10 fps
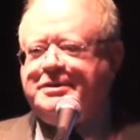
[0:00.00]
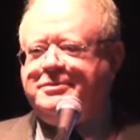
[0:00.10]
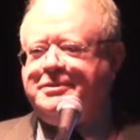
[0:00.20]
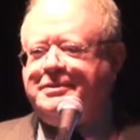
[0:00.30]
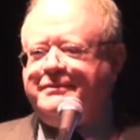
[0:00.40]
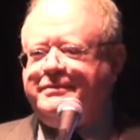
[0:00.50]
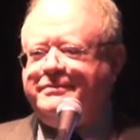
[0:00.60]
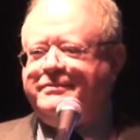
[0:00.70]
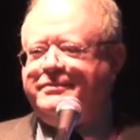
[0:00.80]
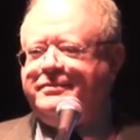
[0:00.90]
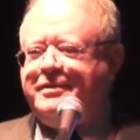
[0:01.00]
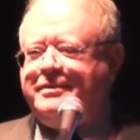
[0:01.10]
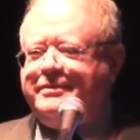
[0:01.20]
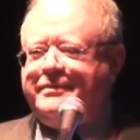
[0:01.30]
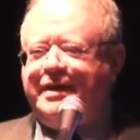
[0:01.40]
We
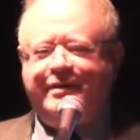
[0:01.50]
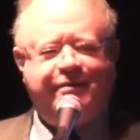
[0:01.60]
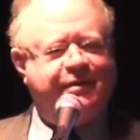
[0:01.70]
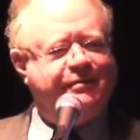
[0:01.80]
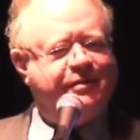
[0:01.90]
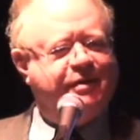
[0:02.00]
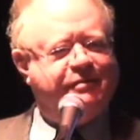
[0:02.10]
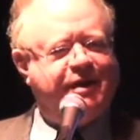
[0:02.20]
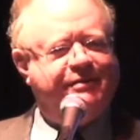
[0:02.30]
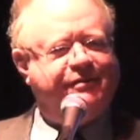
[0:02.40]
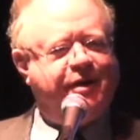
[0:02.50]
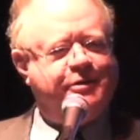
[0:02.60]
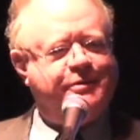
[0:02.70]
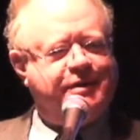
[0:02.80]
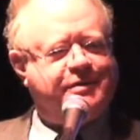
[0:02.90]
have of late
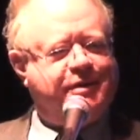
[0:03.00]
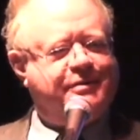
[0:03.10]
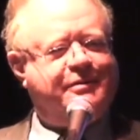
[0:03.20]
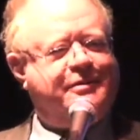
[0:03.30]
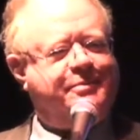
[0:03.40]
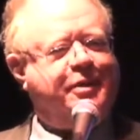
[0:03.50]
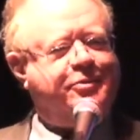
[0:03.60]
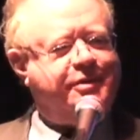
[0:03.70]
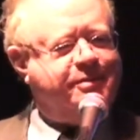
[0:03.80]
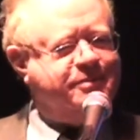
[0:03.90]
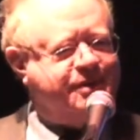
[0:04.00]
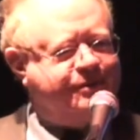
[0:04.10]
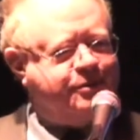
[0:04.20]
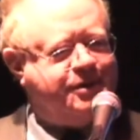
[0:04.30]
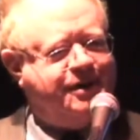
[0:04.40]
followed each other on the podium
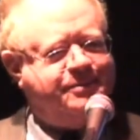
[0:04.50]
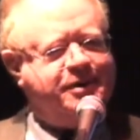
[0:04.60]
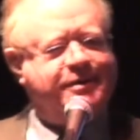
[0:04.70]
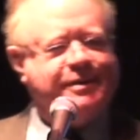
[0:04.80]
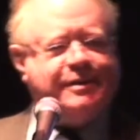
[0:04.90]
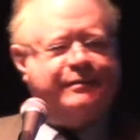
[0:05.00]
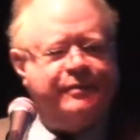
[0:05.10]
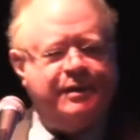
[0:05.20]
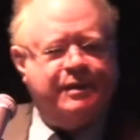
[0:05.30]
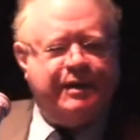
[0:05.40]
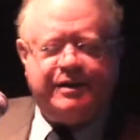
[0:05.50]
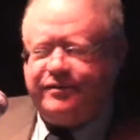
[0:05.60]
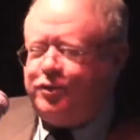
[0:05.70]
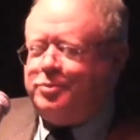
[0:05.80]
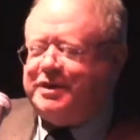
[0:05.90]
several times, I think, in the last
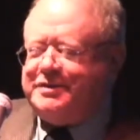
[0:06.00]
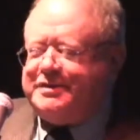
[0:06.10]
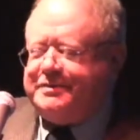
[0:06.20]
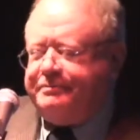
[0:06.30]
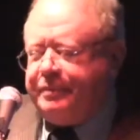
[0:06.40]
few months.